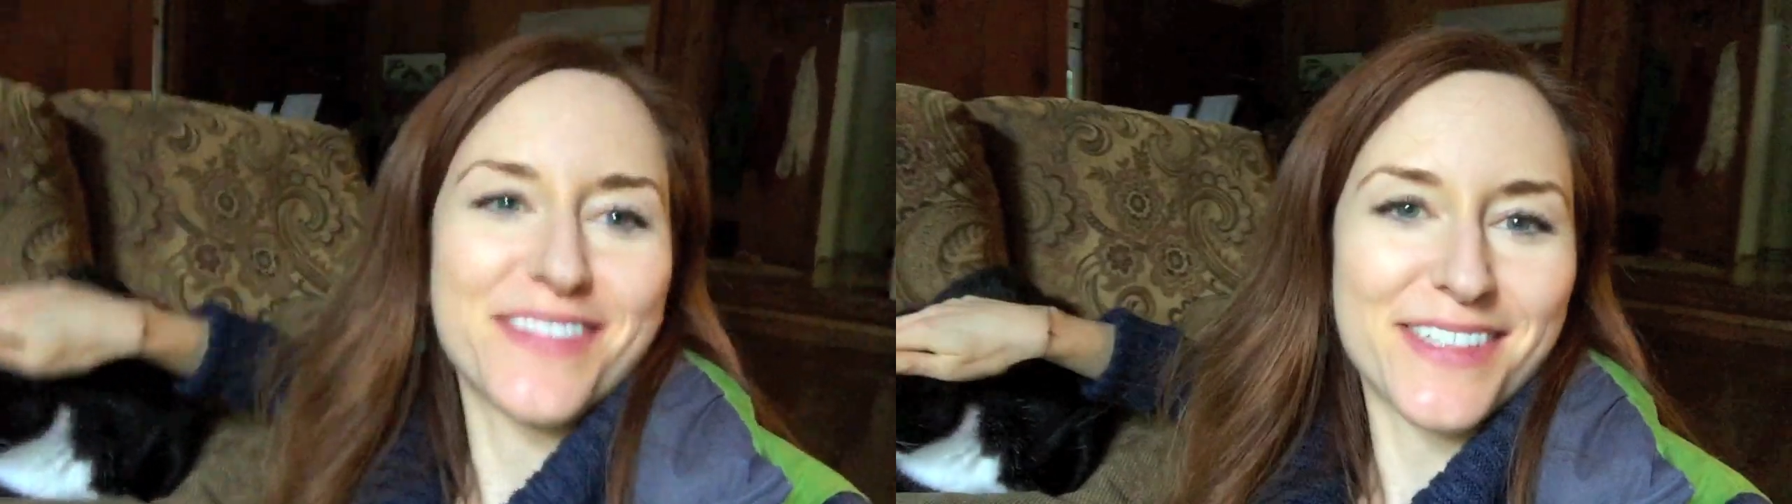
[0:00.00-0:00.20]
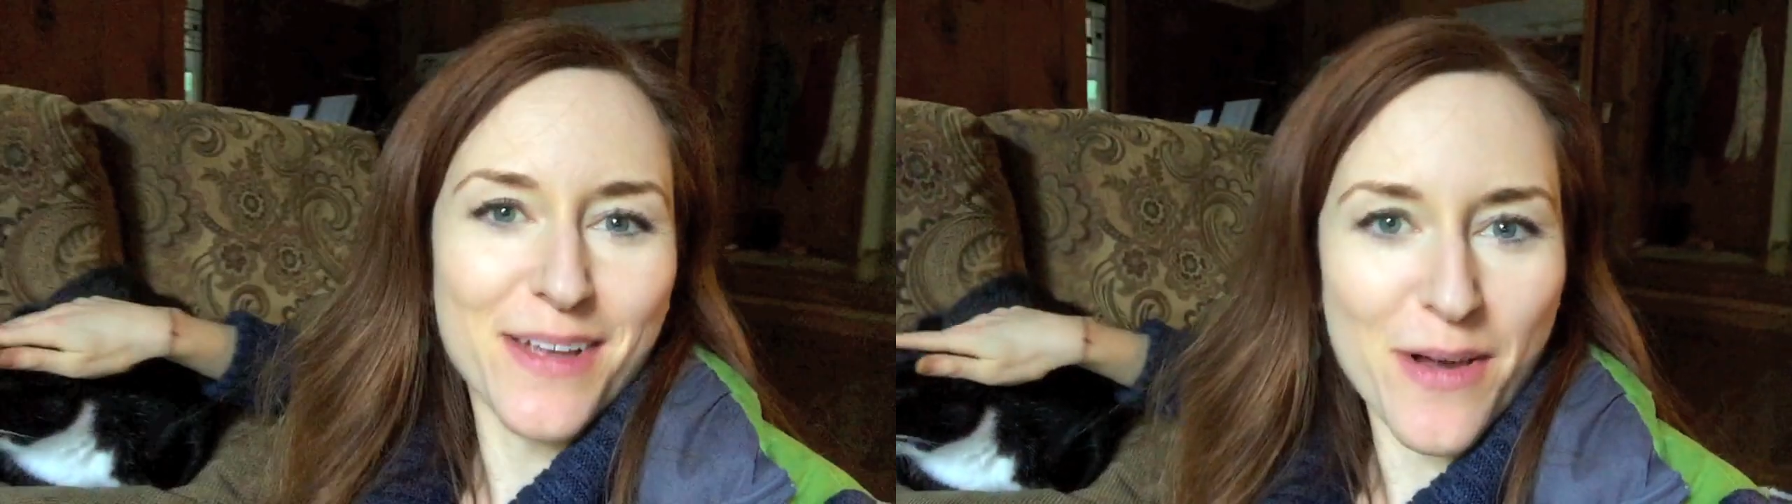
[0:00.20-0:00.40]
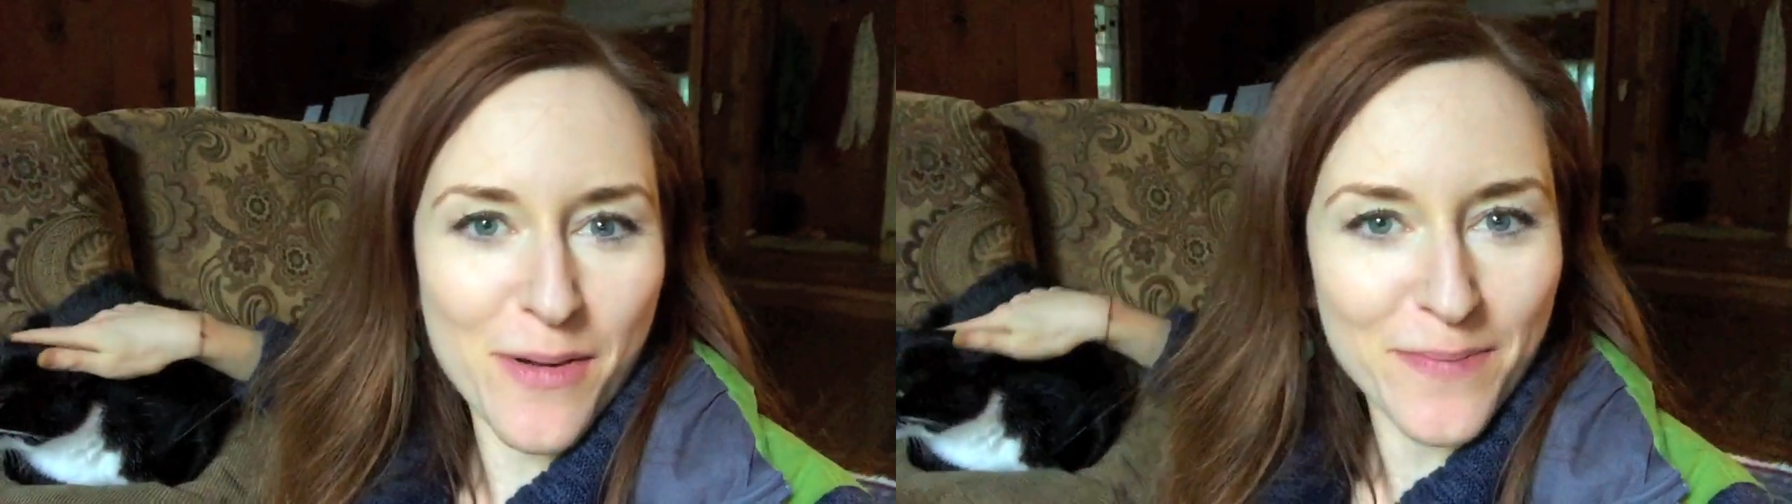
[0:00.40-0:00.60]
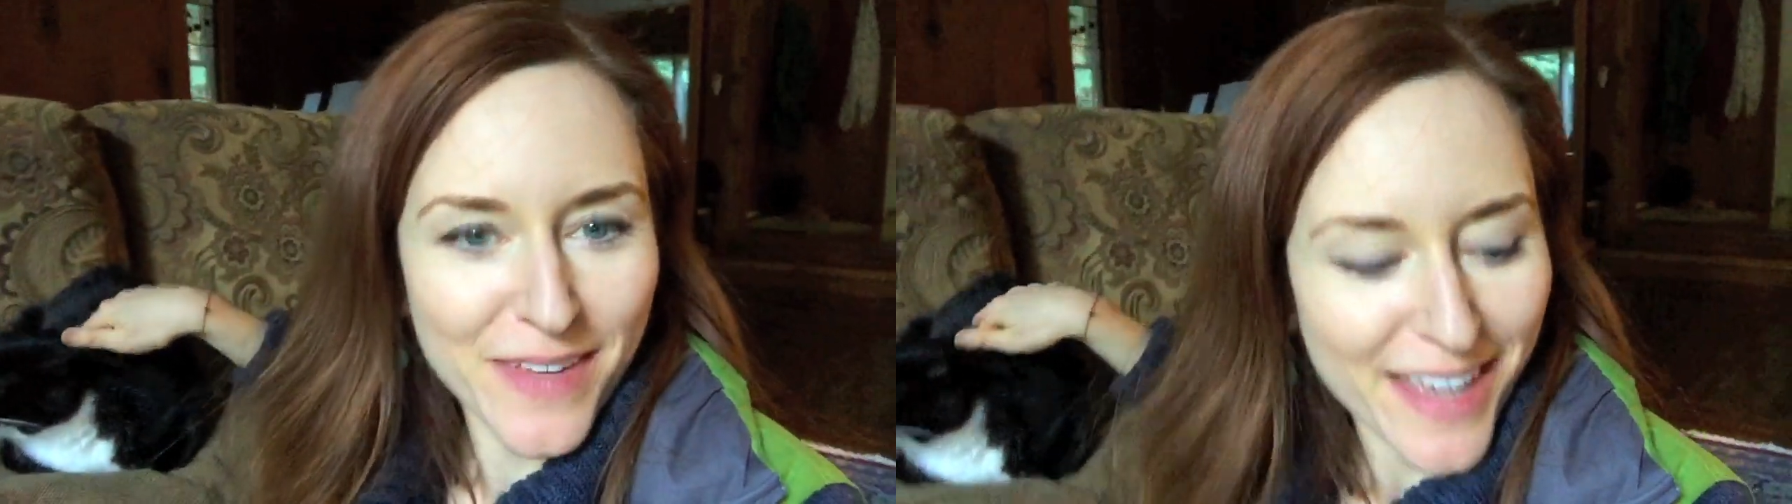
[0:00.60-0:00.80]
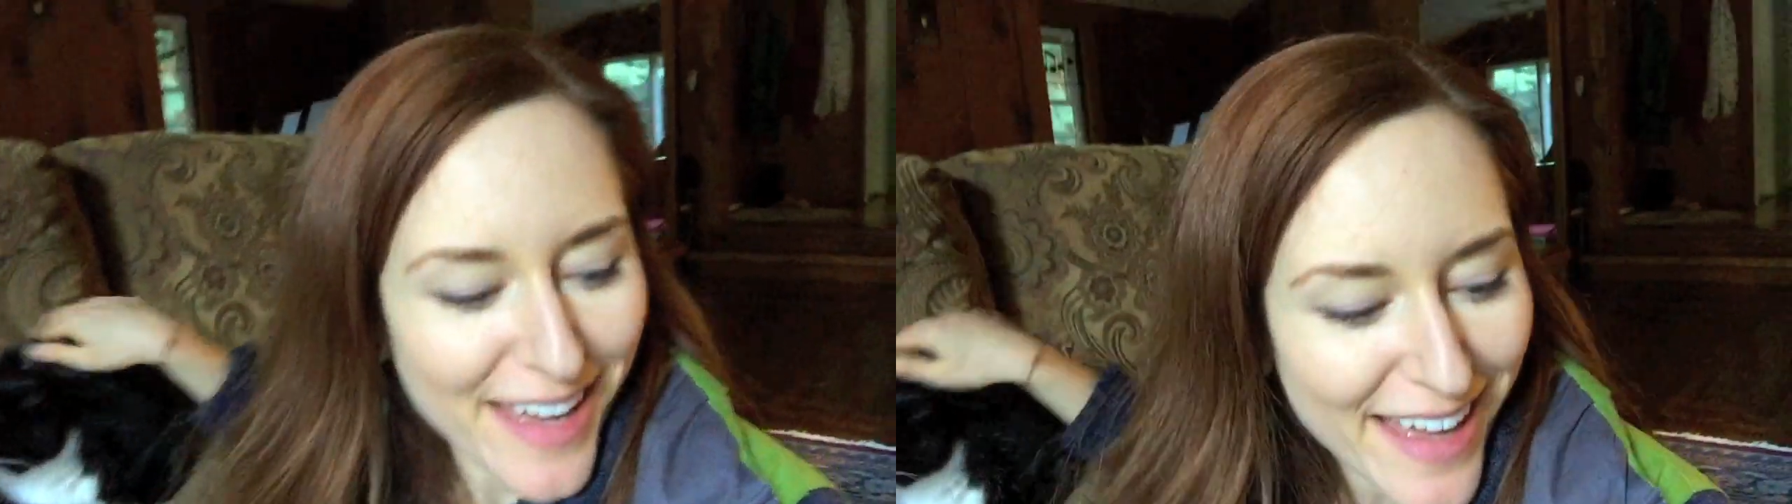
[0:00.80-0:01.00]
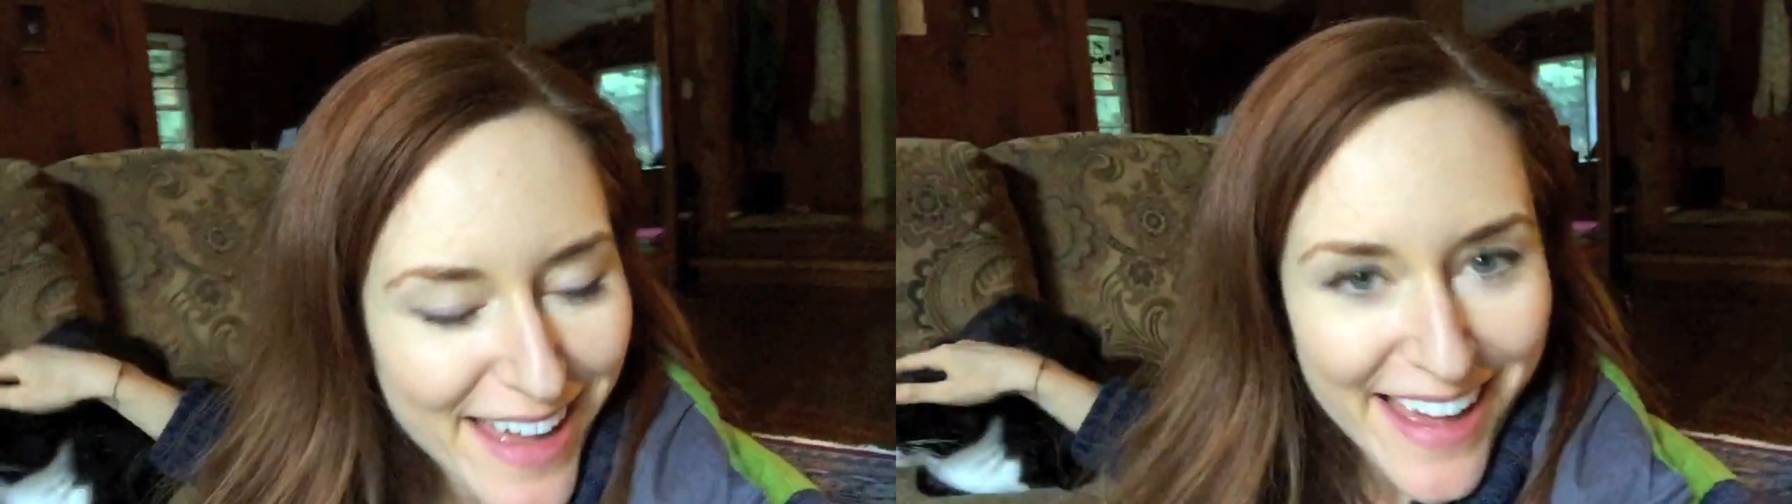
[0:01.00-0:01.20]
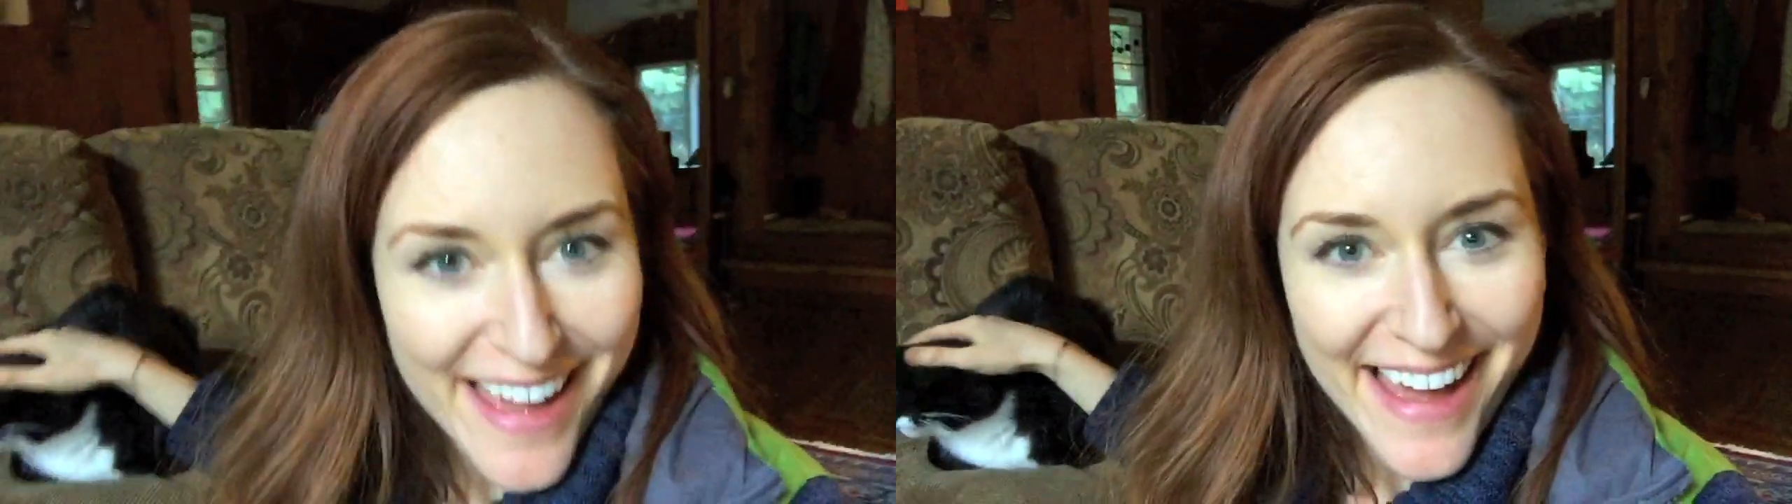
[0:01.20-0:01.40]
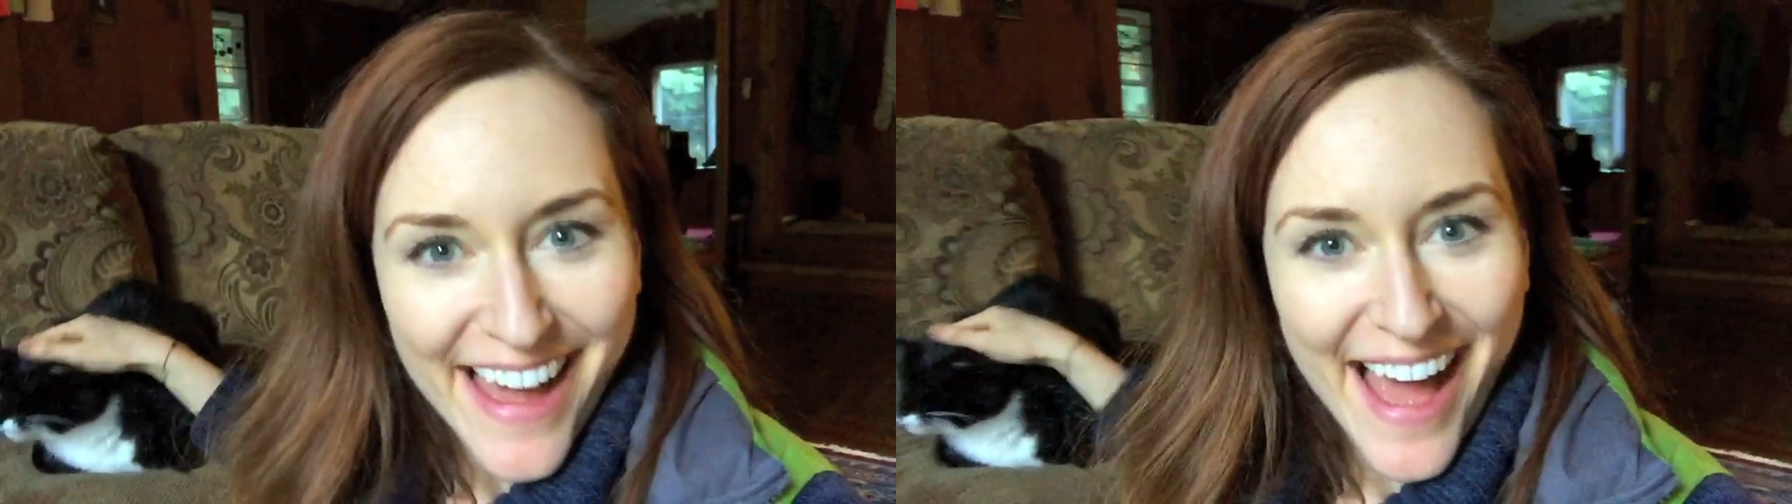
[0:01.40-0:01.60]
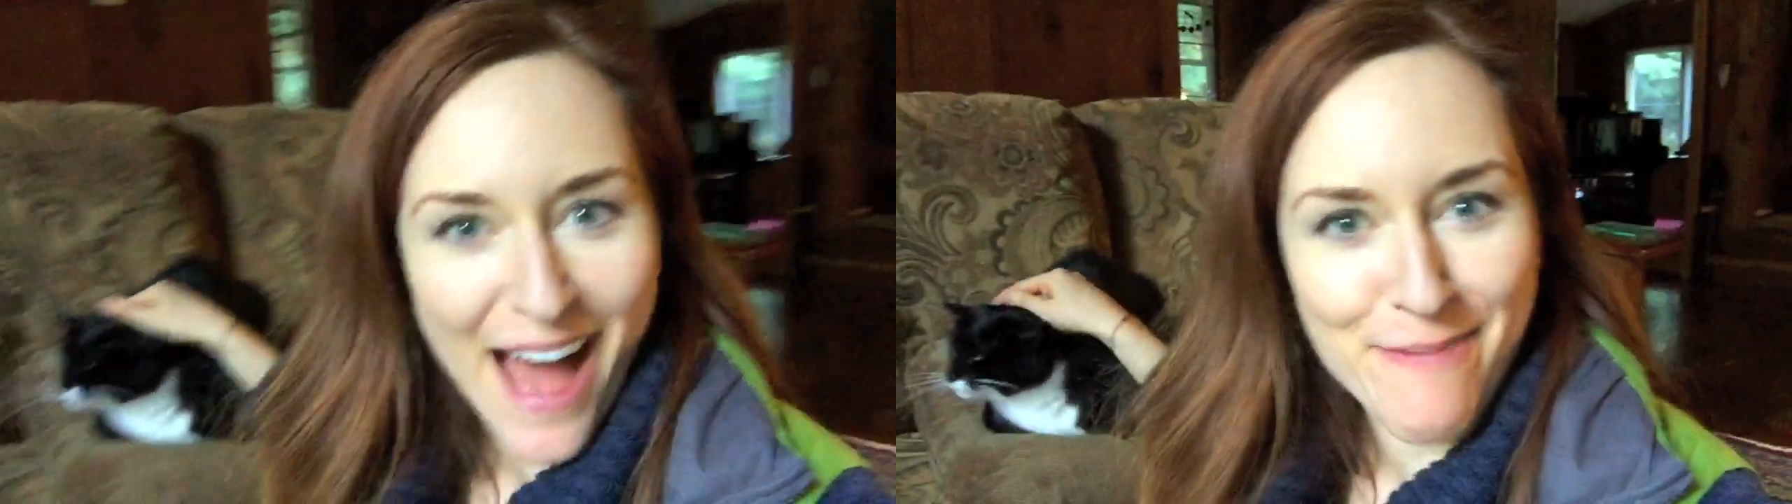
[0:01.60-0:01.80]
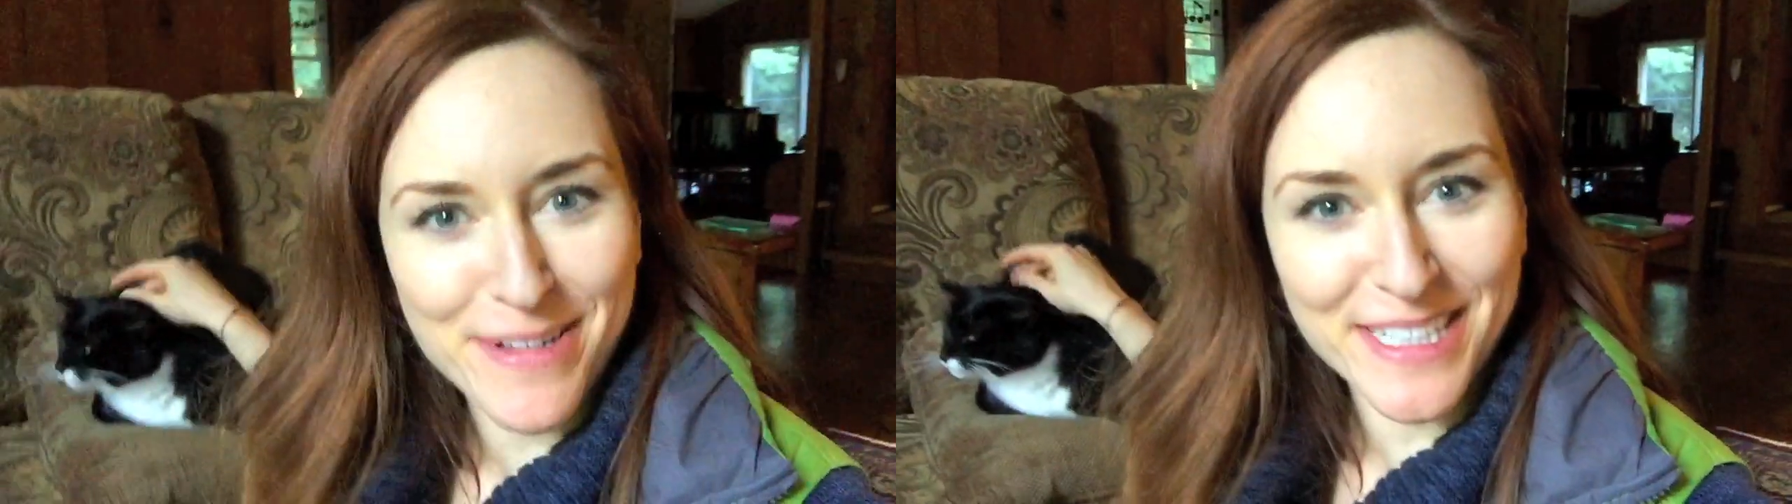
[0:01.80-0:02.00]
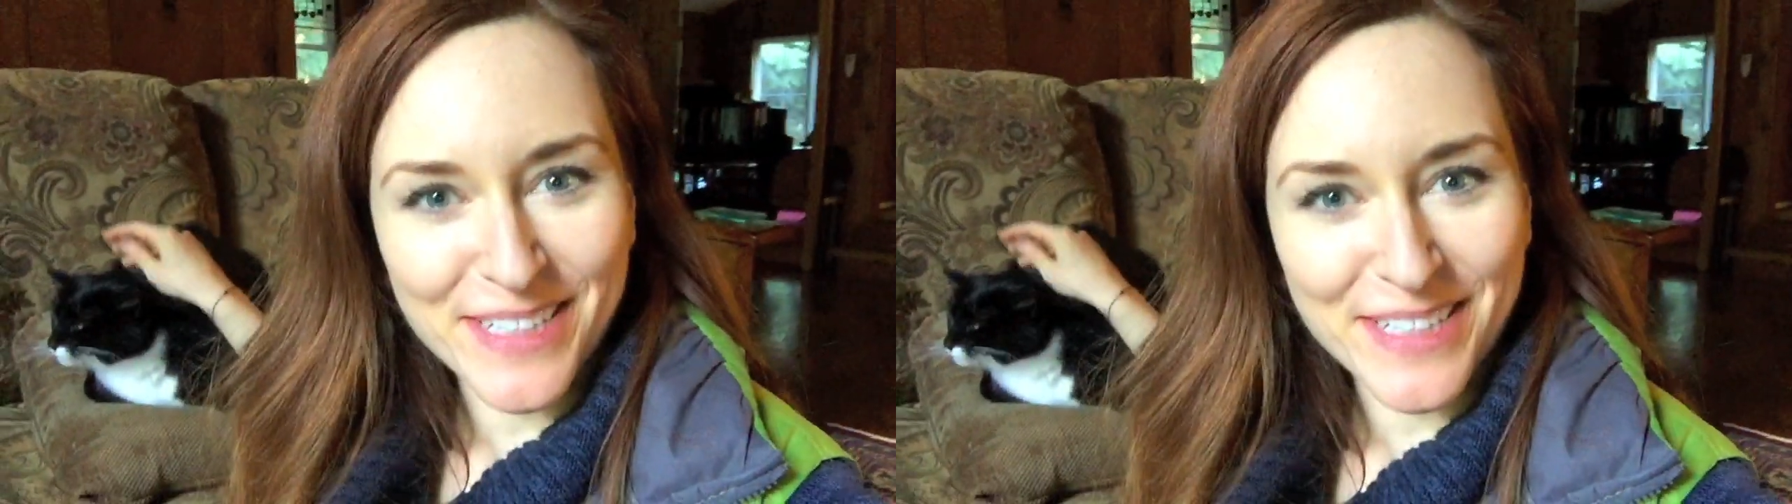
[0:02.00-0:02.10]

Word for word: So, Happy